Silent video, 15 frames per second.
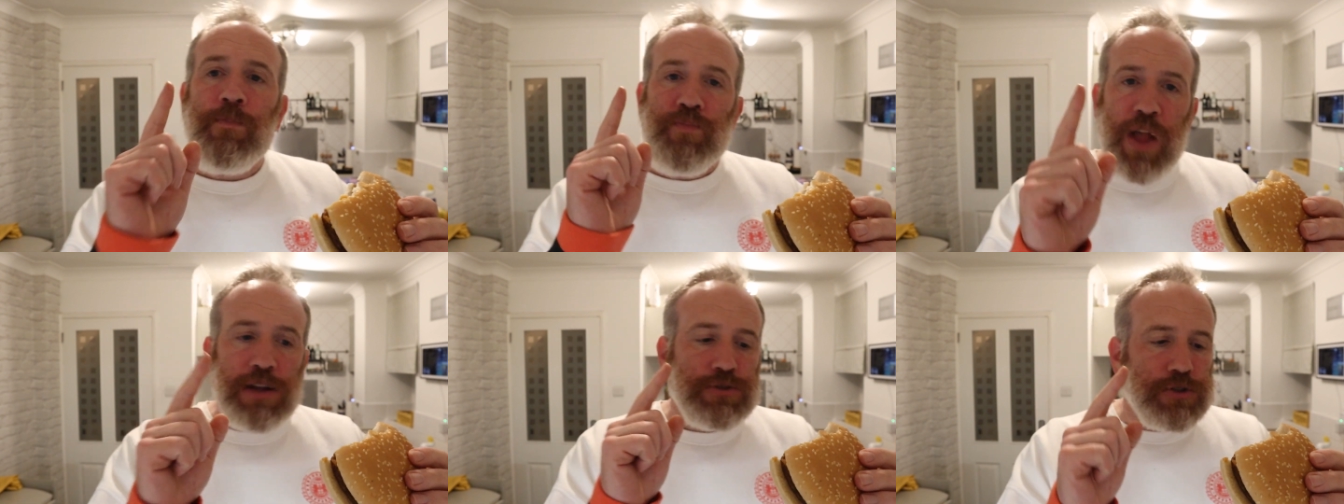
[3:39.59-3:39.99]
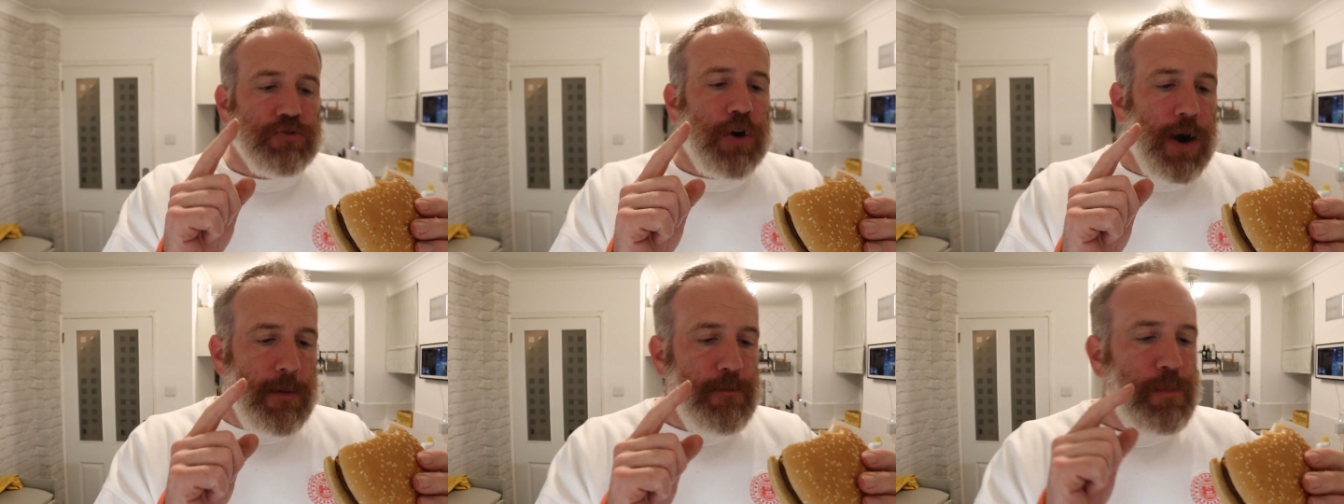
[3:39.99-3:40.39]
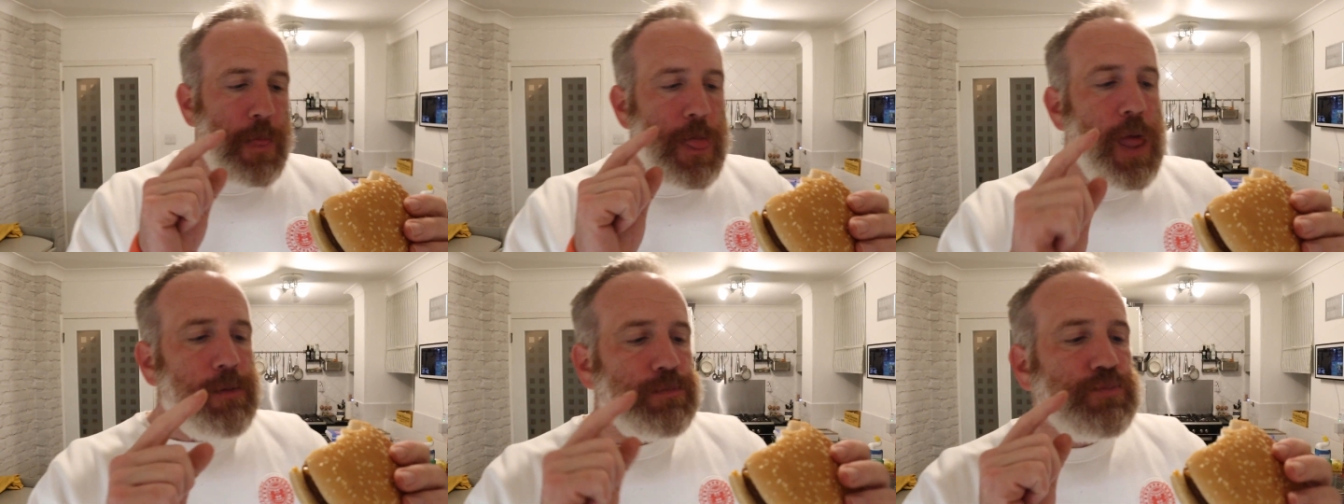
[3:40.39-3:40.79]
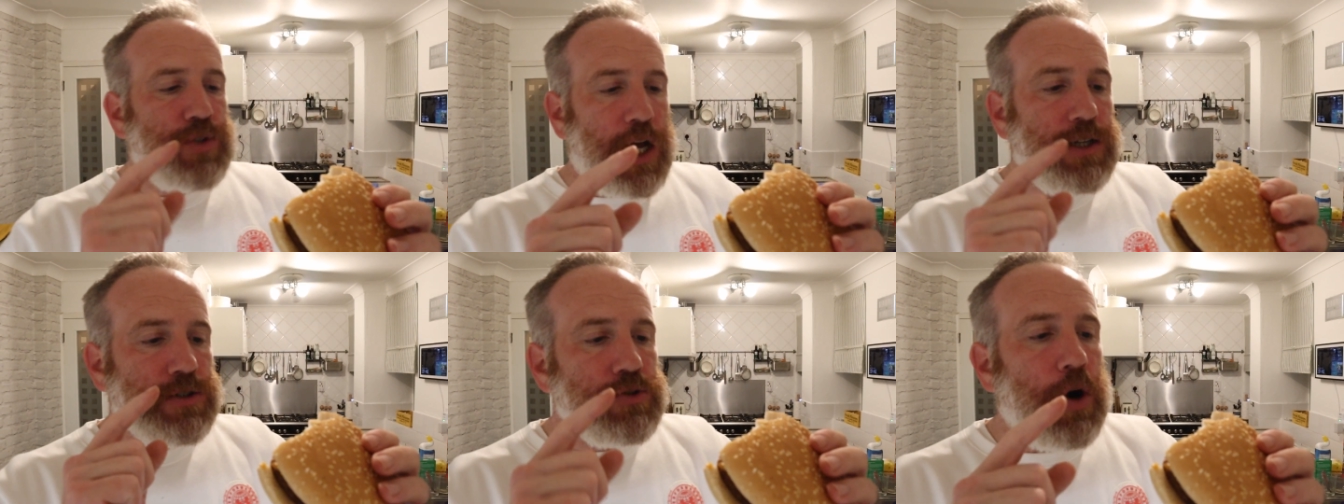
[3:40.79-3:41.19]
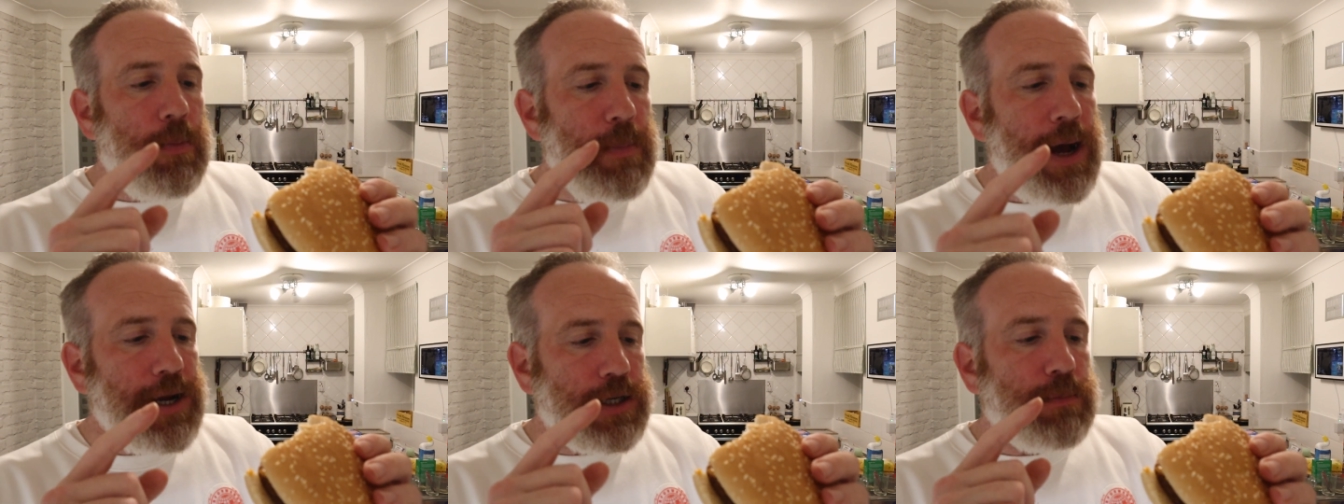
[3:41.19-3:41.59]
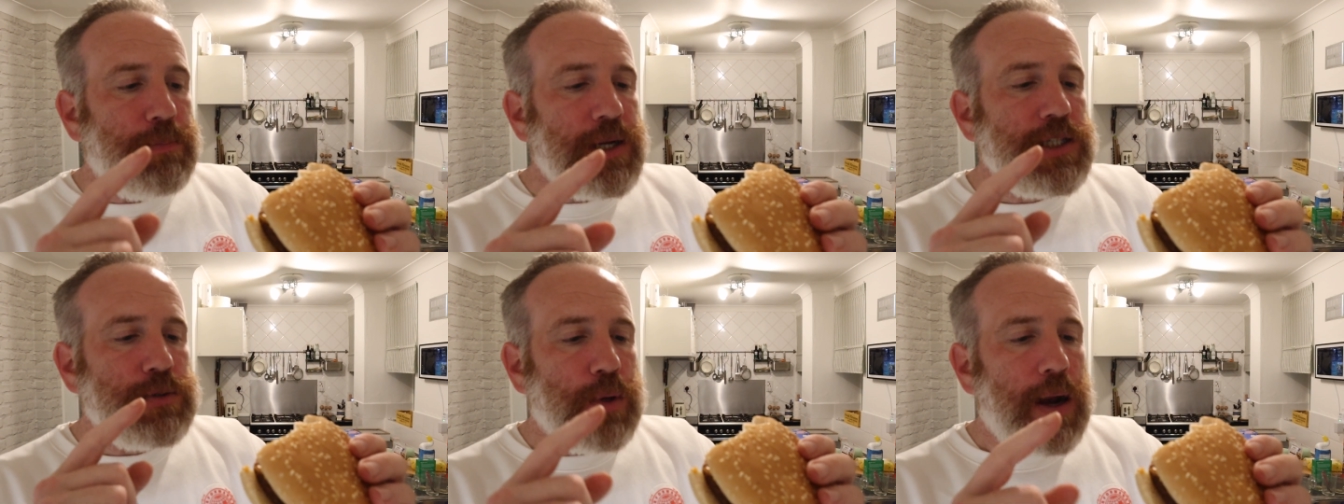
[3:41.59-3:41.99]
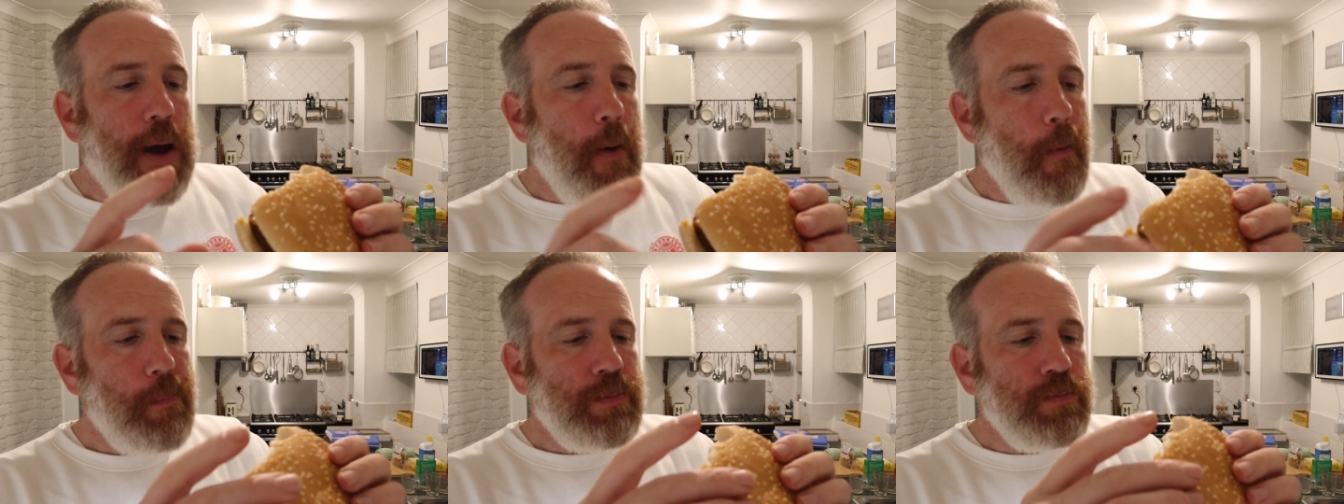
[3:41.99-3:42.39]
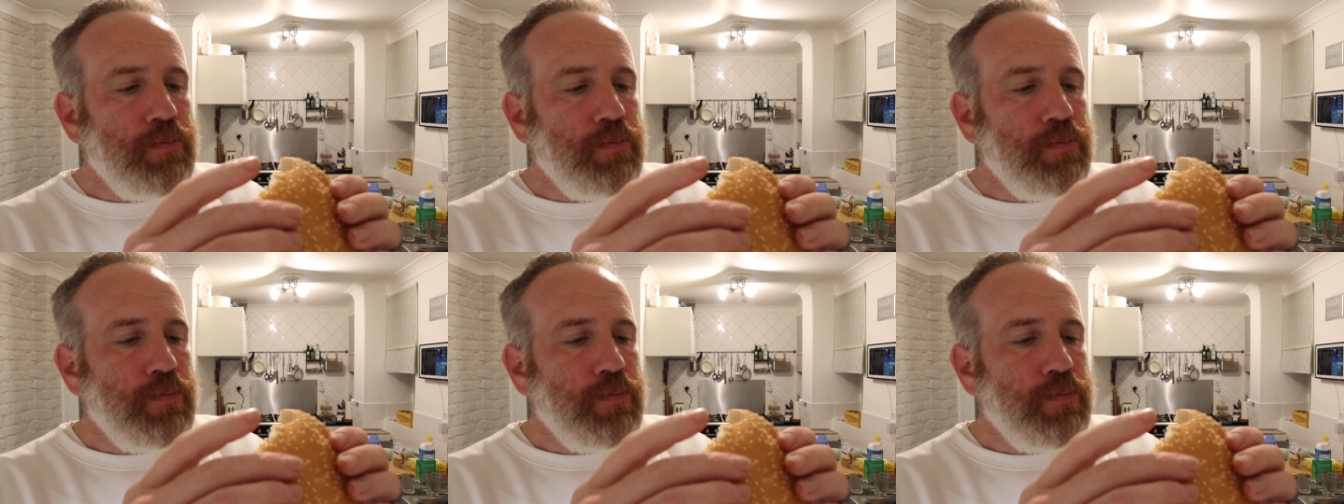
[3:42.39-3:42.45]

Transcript: that's alright. That's not bad, I'm pleased with that.